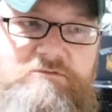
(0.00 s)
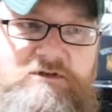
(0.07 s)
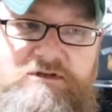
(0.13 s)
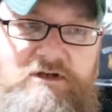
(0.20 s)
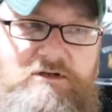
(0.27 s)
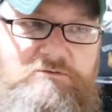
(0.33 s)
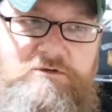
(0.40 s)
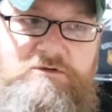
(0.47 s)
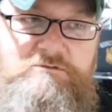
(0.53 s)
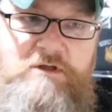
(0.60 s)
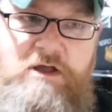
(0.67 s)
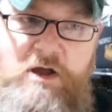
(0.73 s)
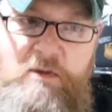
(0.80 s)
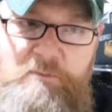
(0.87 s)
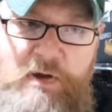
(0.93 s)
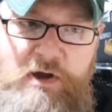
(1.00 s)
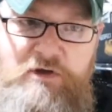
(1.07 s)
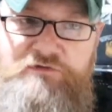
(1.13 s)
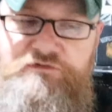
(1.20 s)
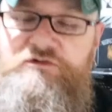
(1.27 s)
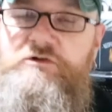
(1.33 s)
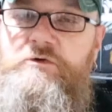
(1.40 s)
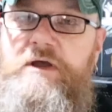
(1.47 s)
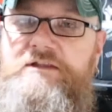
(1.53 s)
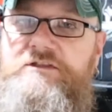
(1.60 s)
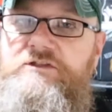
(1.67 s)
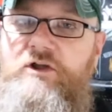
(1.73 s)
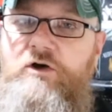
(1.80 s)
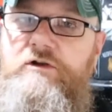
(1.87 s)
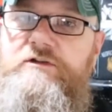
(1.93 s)
you know, a person who had
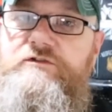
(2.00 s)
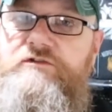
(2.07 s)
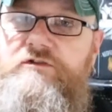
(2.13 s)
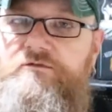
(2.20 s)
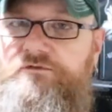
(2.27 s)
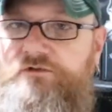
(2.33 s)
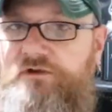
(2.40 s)
knowledge of